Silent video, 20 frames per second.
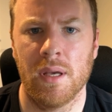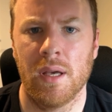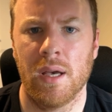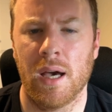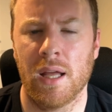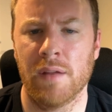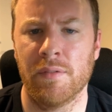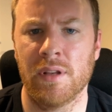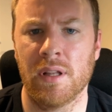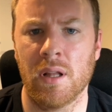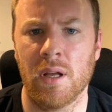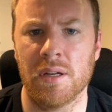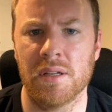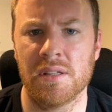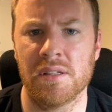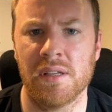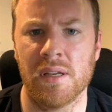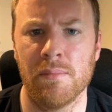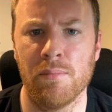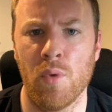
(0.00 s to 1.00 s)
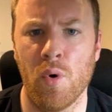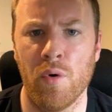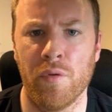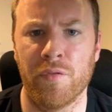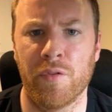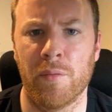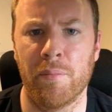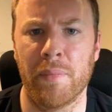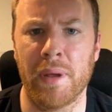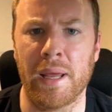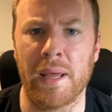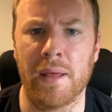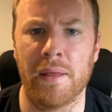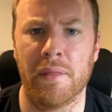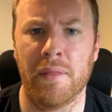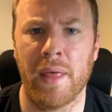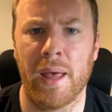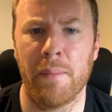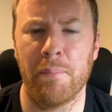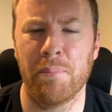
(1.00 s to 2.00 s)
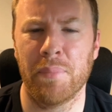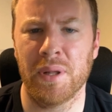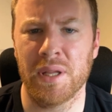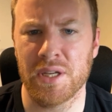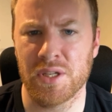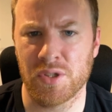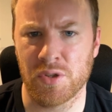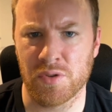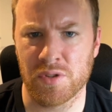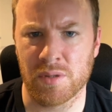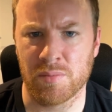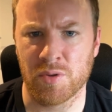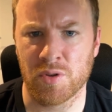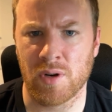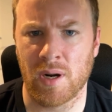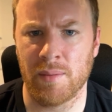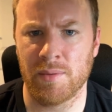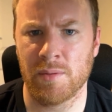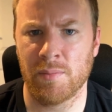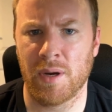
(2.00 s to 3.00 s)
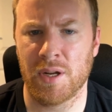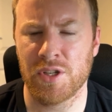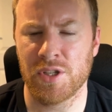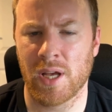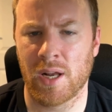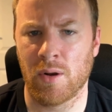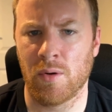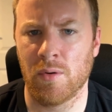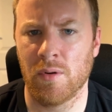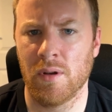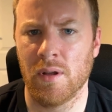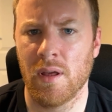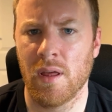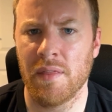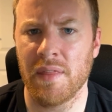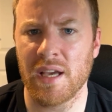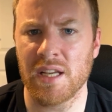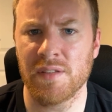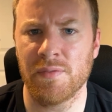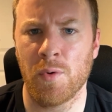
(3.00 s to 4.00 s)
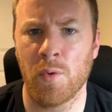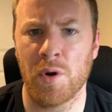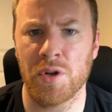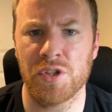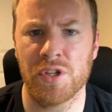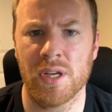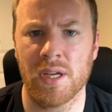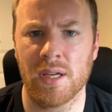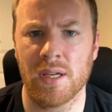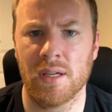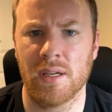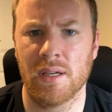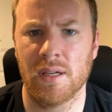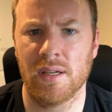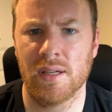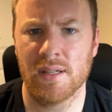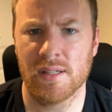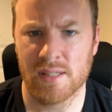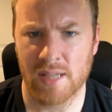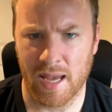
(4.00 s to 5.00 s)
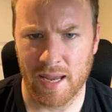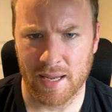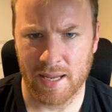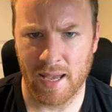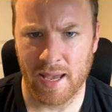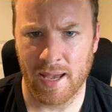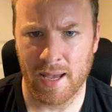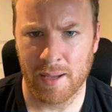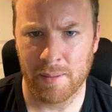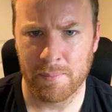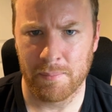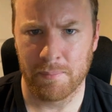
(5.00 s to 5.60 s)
And if you'd like to see more from me, then please do subscribe to my channel. Thanks for watching. Take care.